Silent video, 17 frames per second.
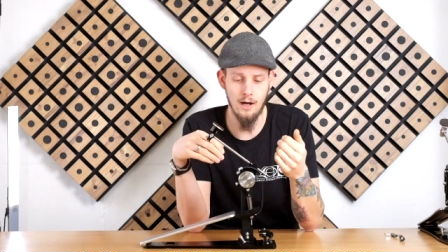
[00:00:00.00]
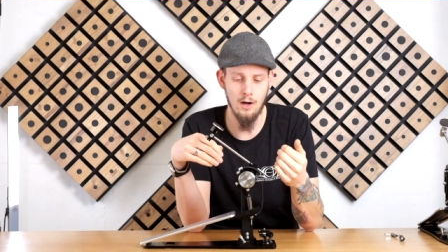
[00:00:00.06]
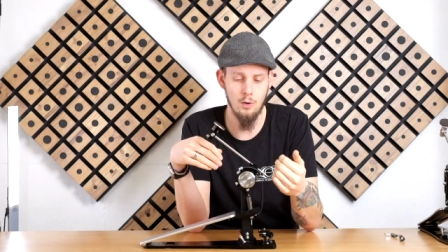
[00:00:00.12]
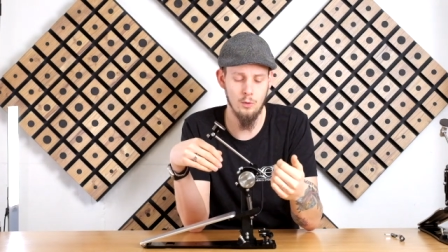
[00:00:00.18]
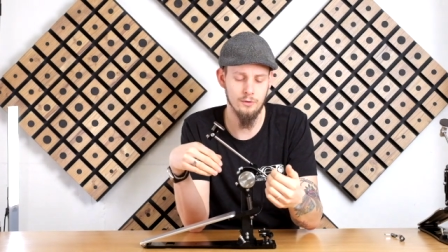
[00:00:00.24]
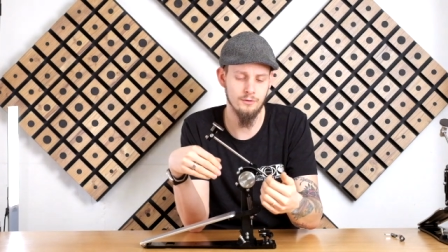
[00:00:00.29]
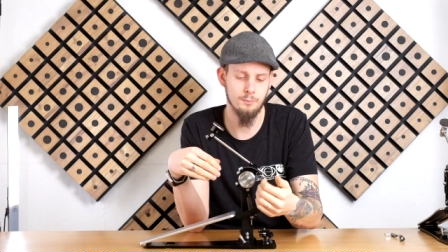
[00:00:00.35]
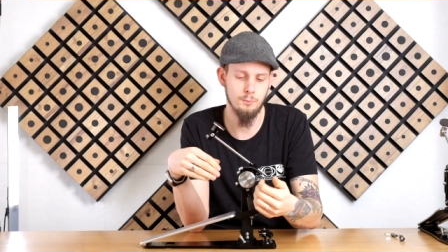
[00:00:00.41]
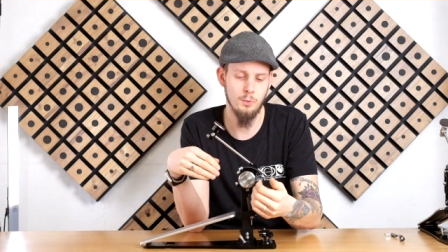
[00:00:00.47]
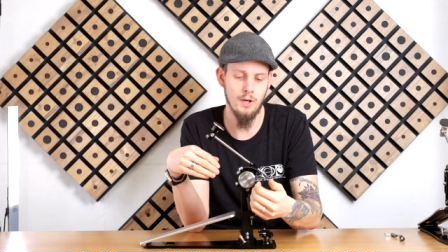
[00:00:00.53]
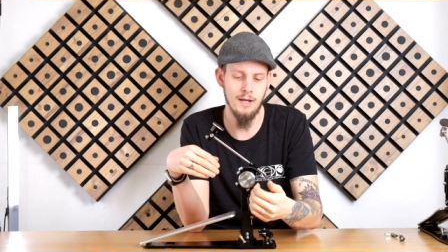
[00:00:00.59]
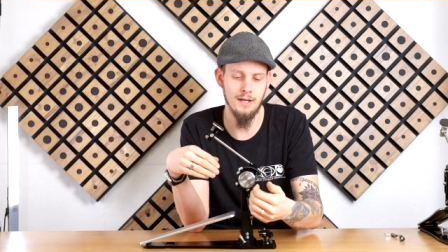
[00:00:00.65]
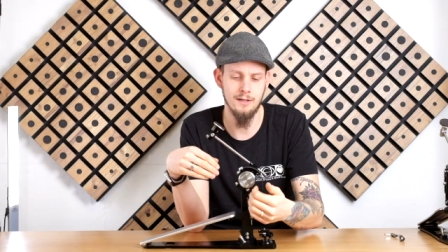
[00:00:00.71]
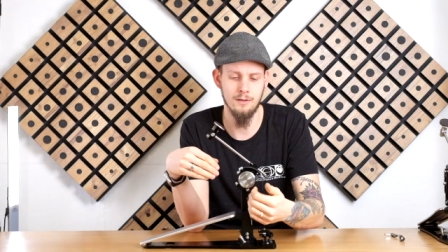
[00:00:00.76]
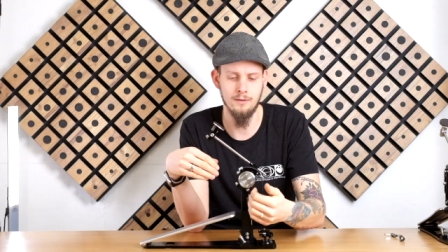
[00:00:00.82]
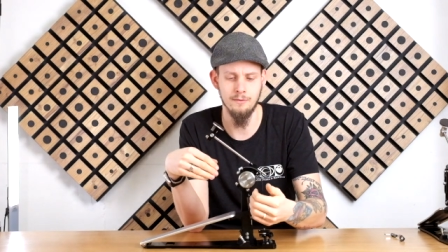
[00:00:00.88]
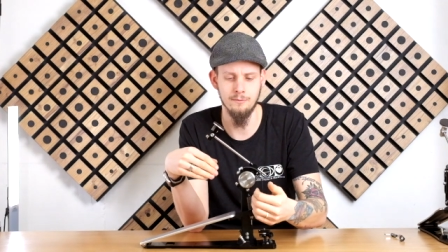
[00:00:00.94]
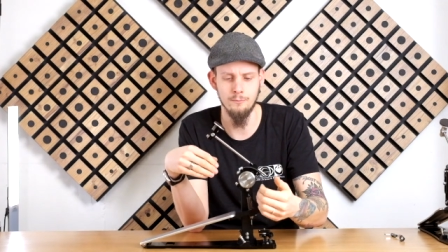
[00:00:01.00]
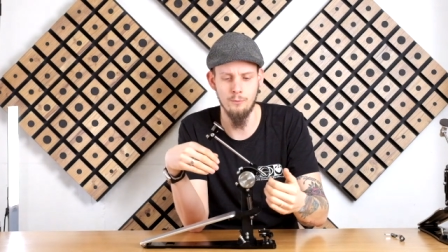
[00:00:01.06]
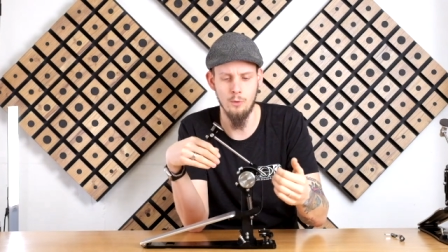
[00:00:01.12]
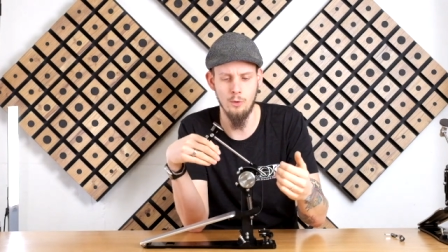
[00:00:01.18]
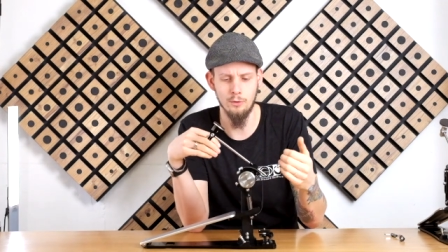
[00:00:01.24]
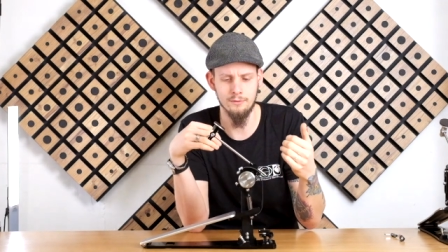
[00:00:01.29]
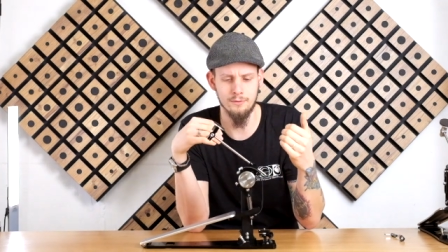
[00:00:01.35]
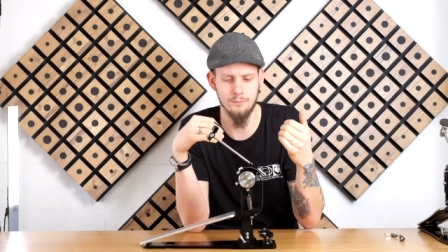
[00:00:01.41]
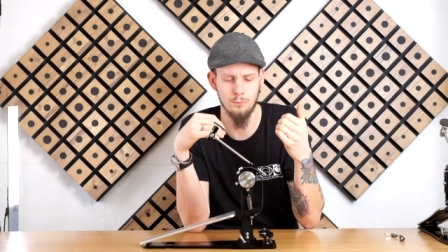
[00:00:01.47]
whole spring
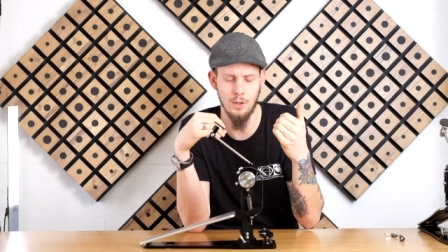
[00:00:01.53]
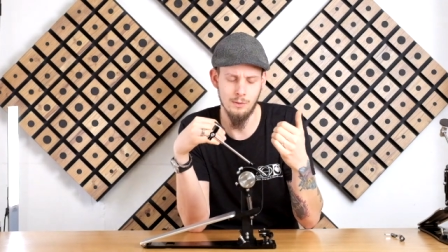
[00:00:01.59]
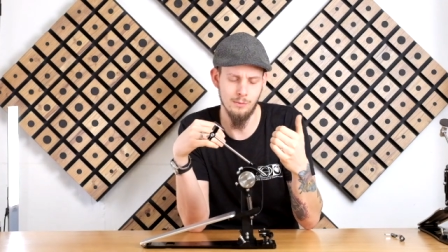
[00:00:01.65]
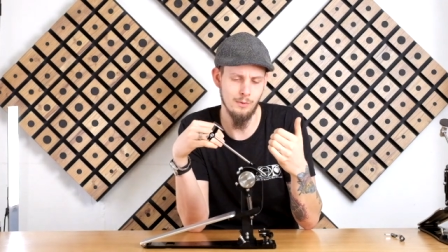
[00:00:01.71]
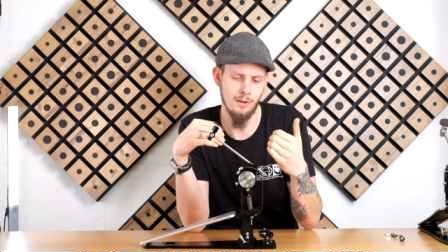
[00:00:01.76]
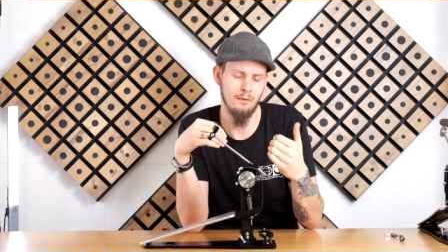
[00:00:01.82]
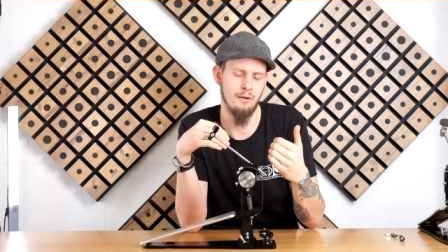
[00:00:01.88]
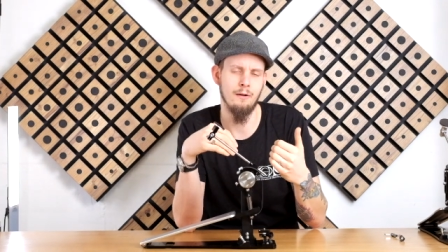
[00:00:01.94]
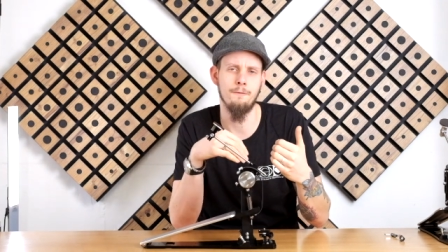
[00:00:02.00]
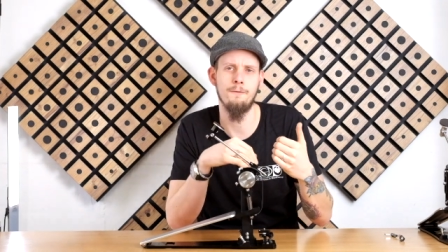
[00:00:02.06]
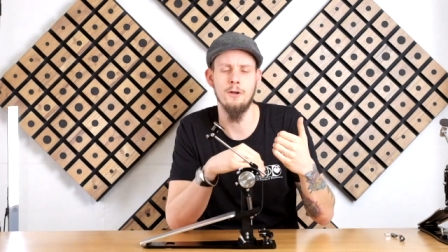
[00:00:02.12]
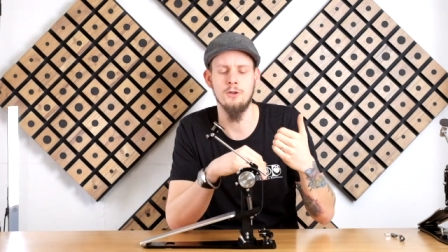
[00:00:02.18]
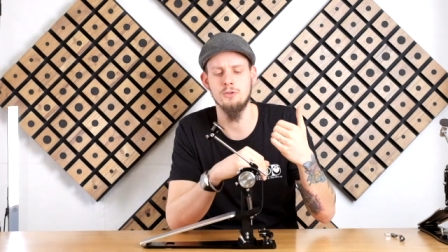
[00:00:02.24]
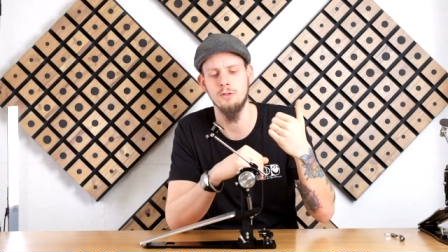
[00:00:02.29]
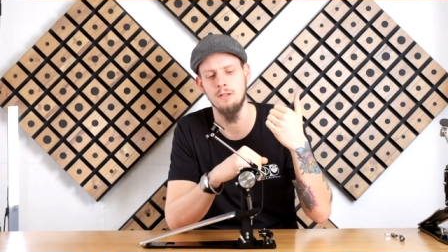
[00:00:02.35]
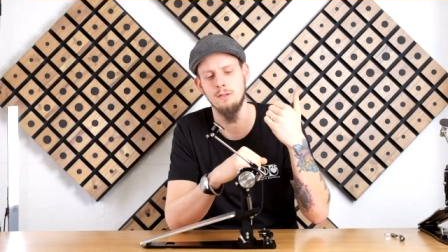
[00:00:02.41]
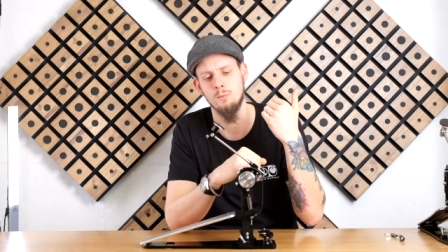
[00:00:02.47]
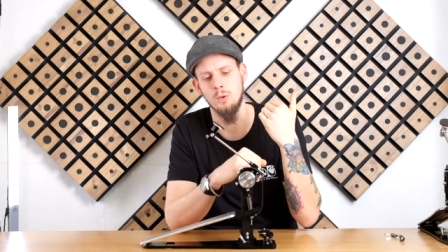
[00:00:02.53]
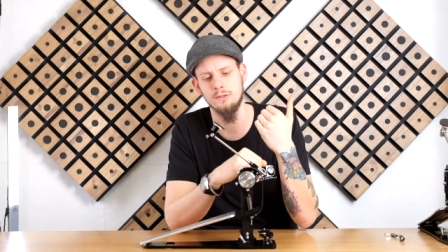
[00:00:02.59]
works very efficient.